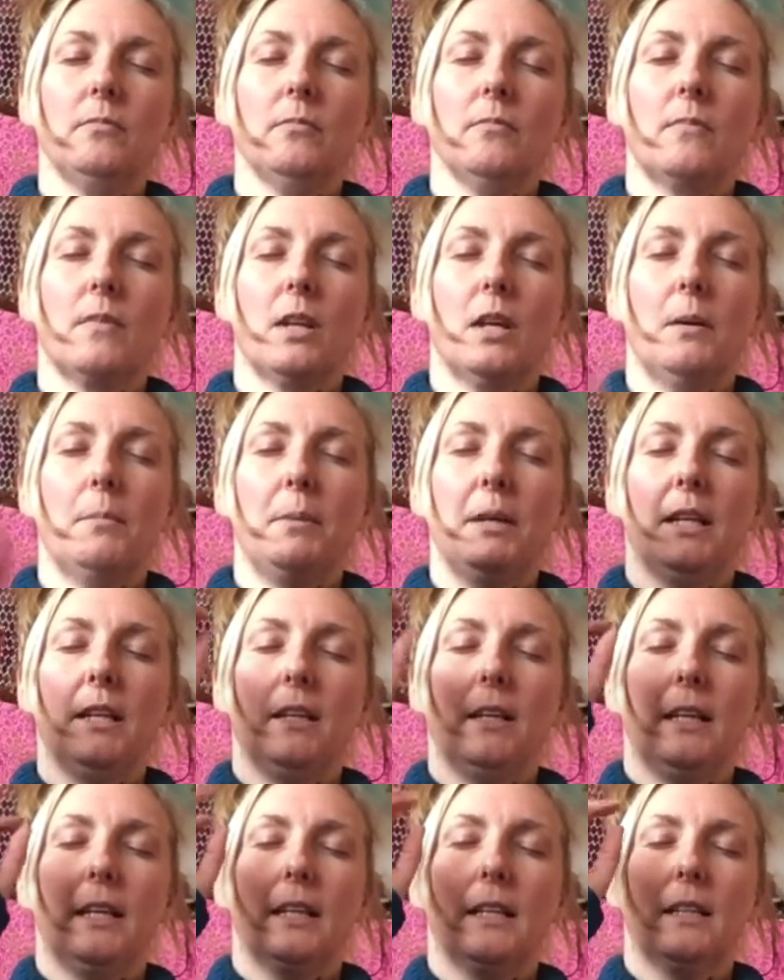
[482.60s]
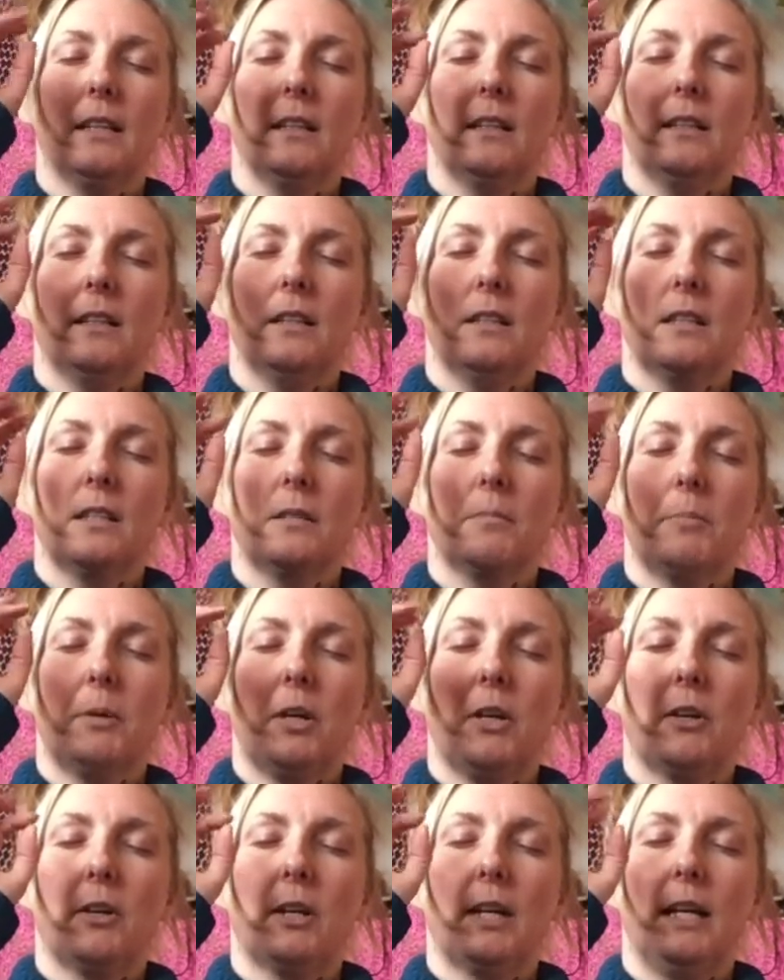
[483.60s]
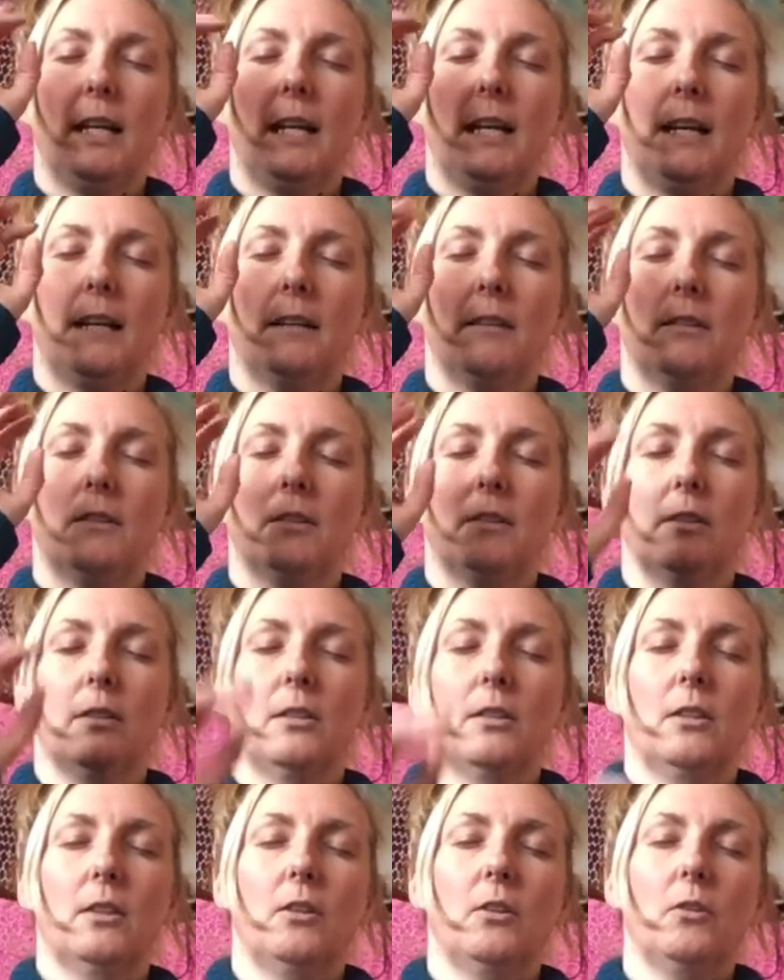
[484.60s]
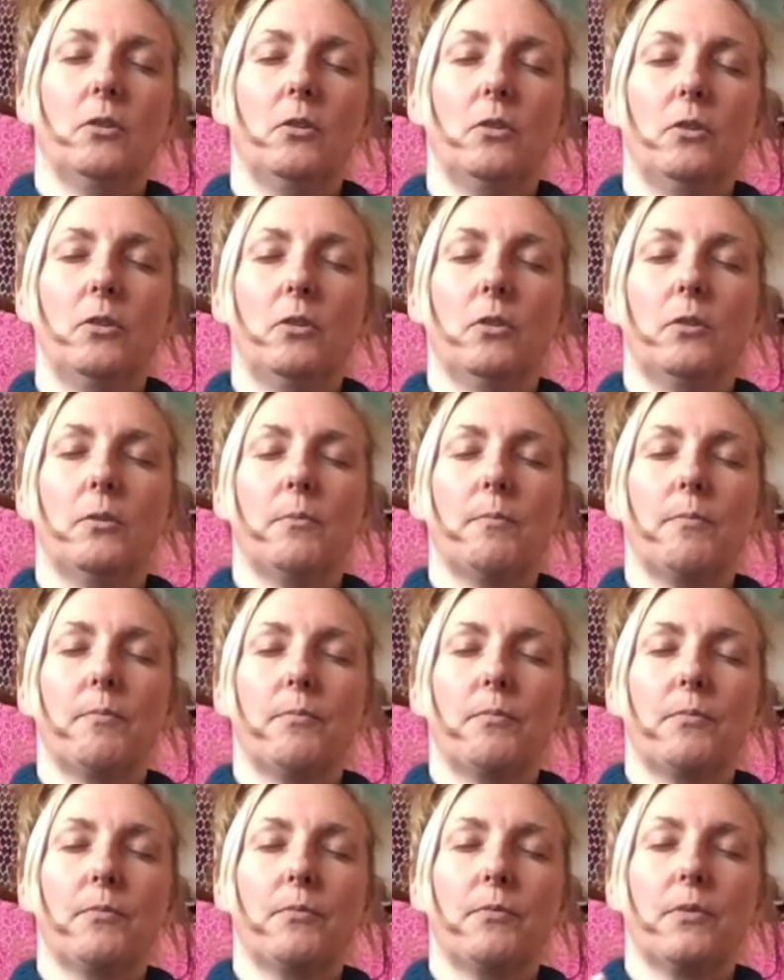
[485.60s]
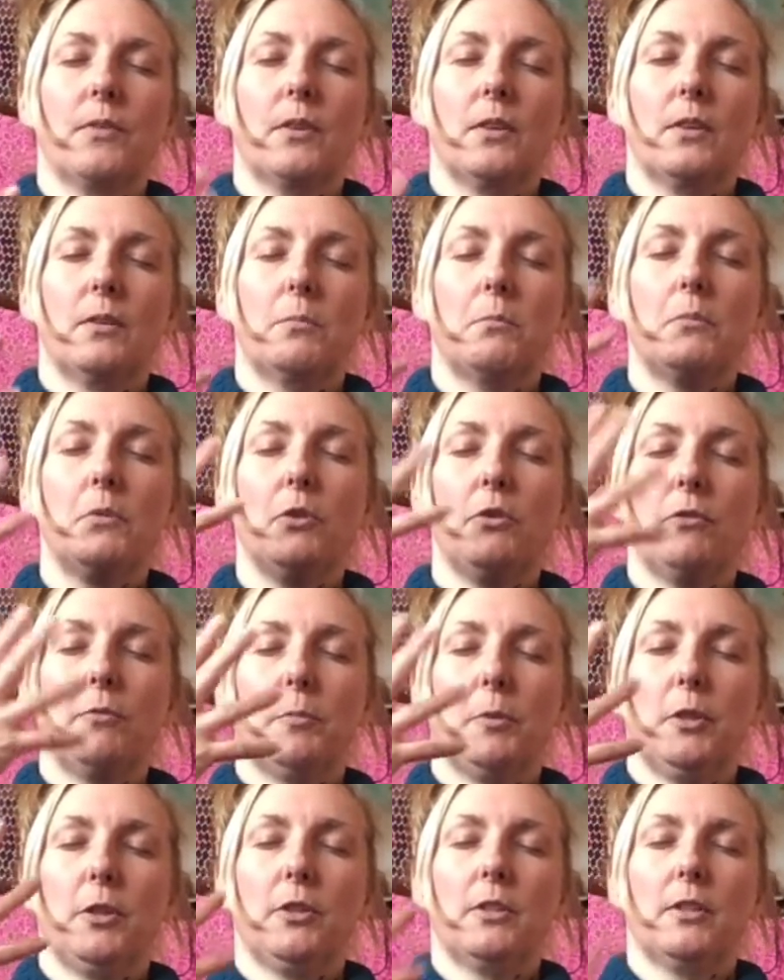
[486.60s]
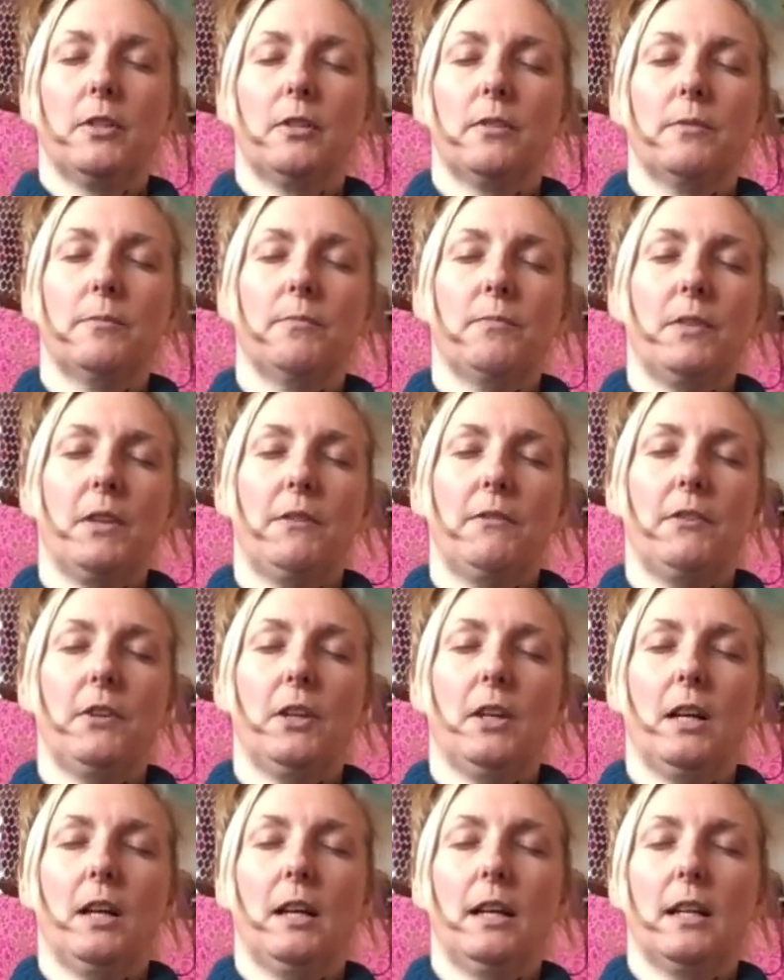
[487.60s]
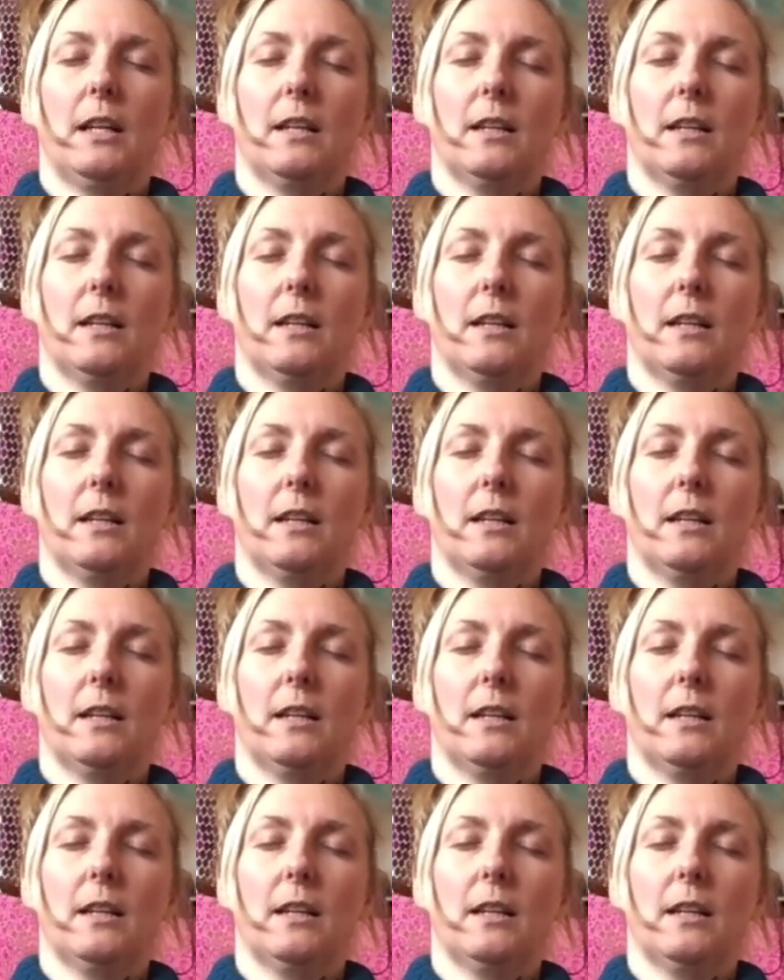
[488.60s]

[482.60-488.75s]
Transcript: A bit like sparkling or movement, if you like.